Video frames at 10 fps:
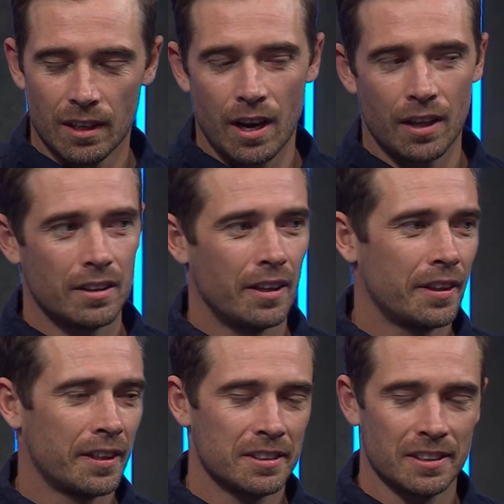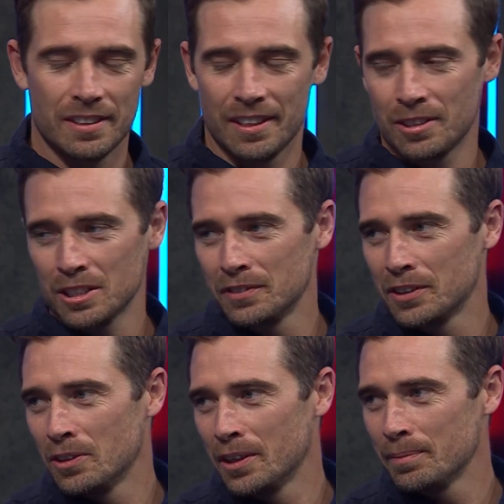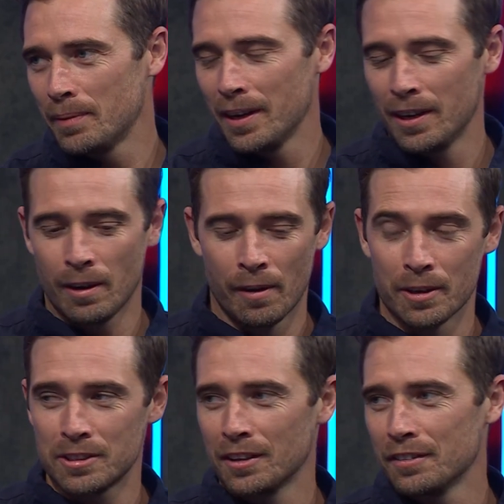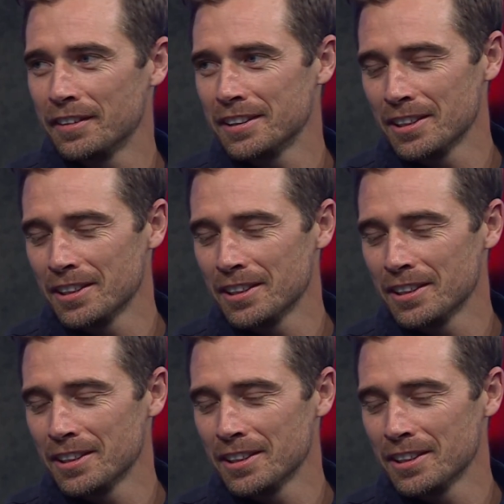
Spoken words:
I think it's a toss of a coin, but I won't sit on the fence.